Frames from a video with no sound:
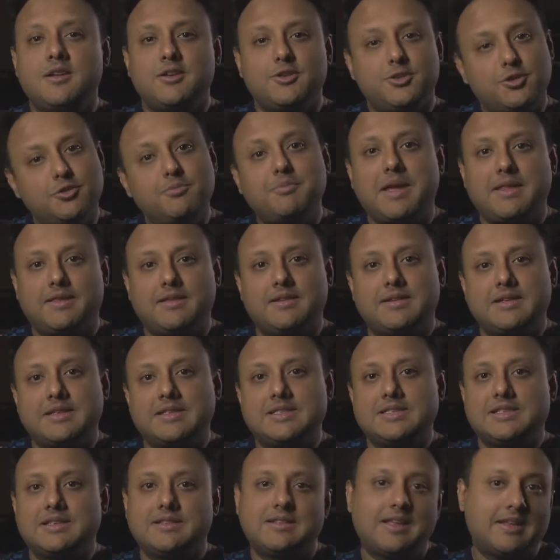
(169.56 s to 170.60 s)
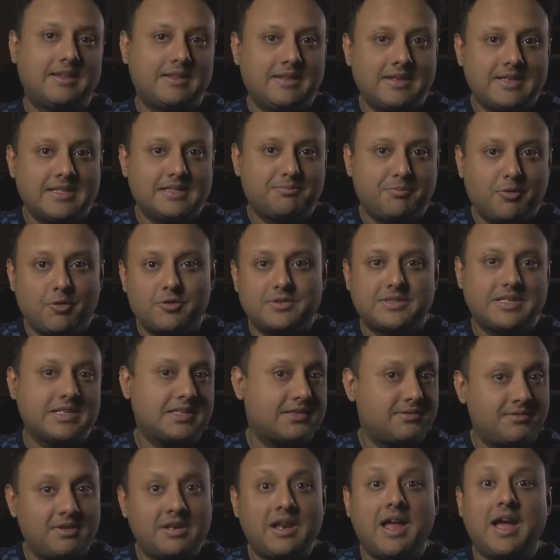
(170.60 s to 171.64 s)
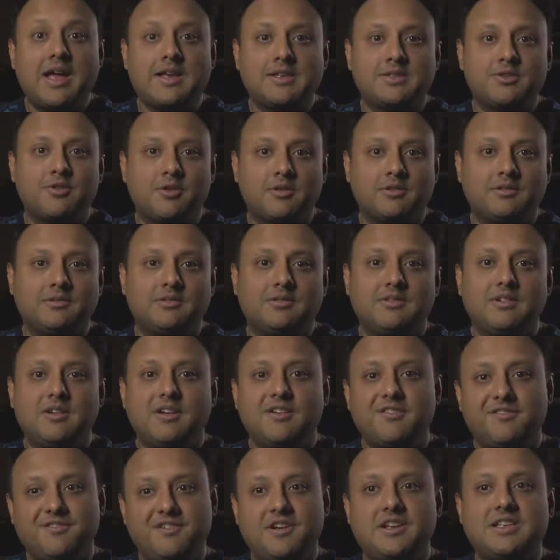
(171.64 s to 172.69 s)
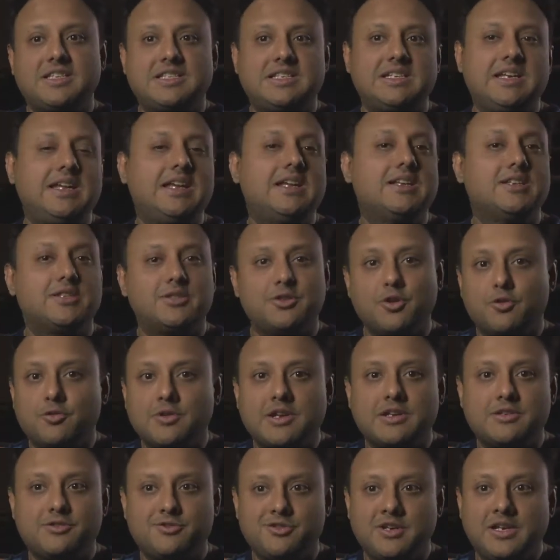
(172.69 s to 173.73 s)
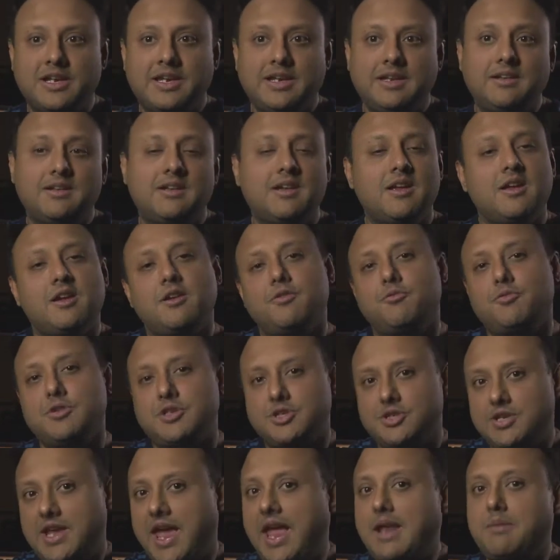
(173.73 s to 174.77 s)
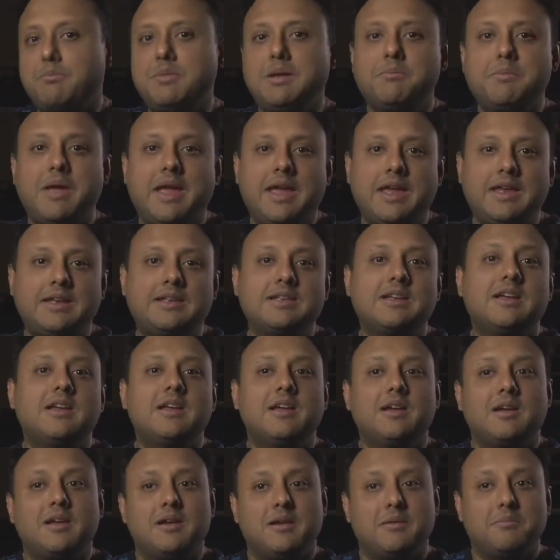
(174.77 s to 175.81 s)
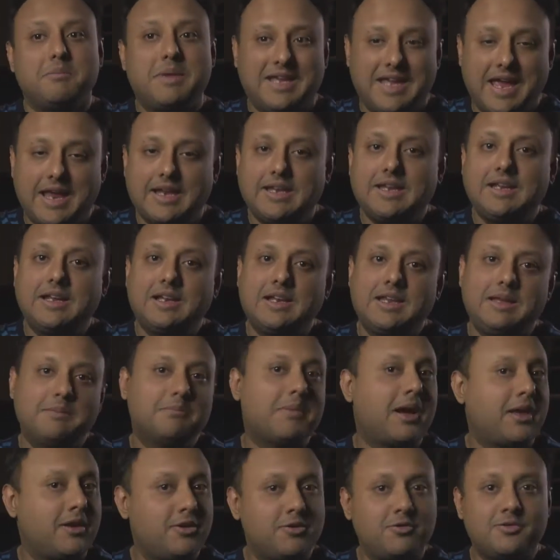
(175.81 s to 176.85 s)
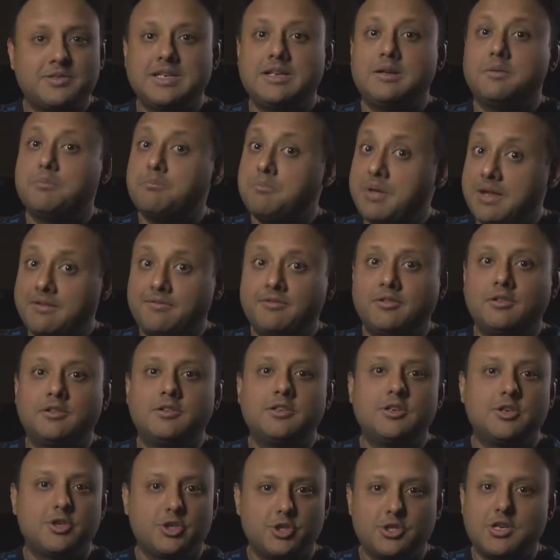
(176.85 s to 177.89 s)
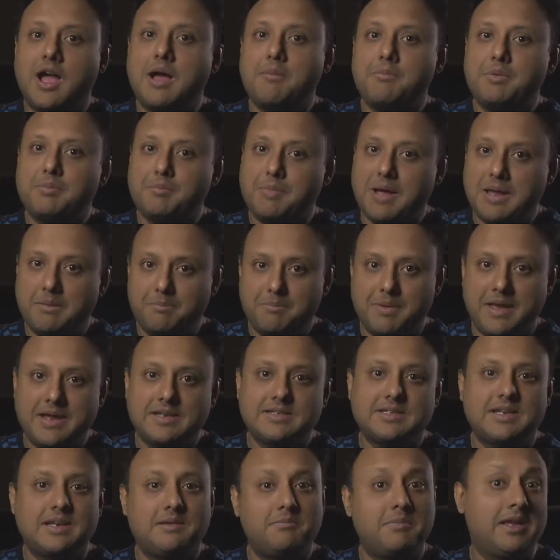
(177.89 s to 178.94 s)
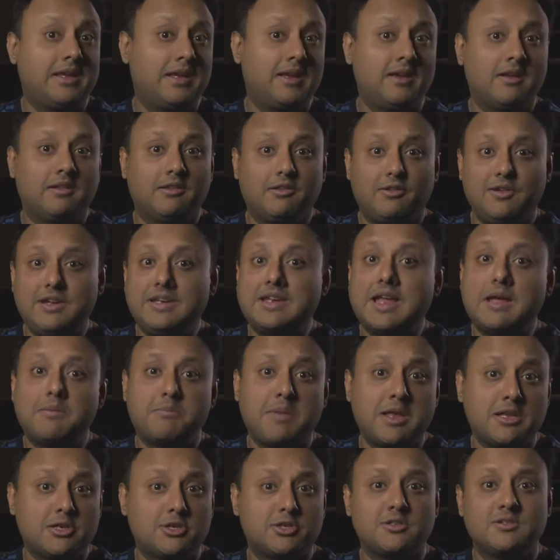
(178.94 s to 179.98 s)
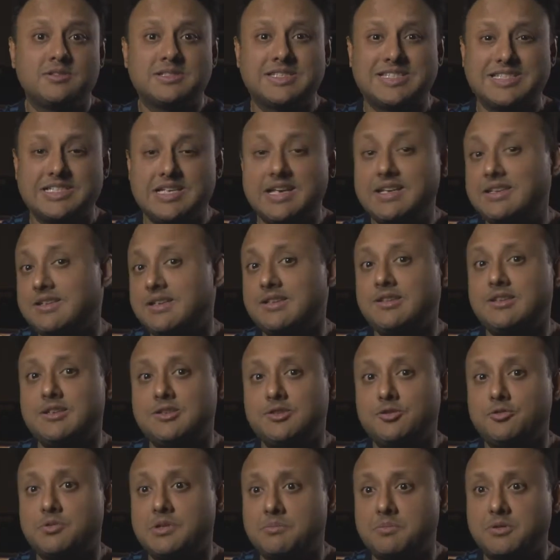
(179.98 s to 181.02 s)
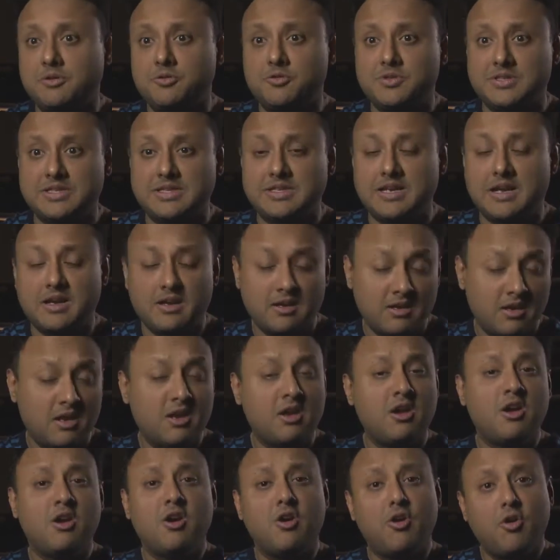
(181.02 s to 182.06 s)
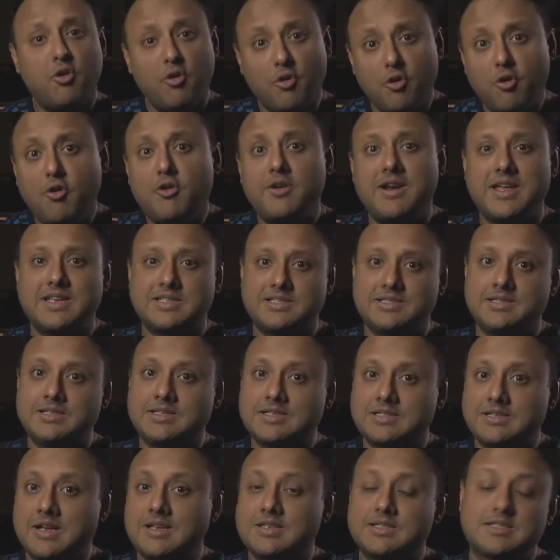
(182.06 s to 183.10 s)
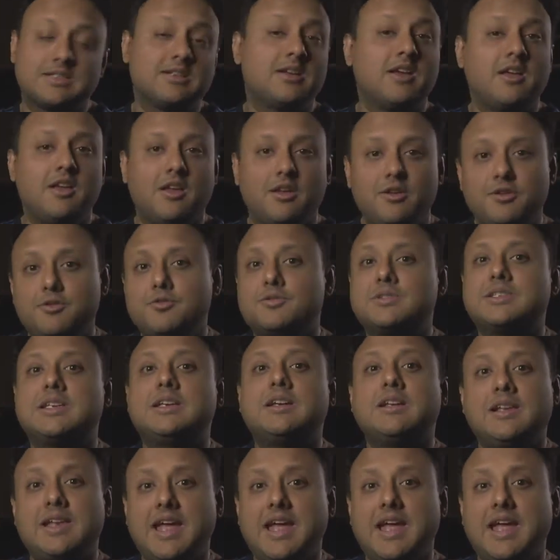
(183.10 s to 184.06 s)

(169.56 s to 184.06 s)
Two methods that this process relies on. Firstly, zona drilling, which can be made mechanically by using a beveled sharp pipette and making a three-dimensional slit in the zona pellucida, or as discussed, using a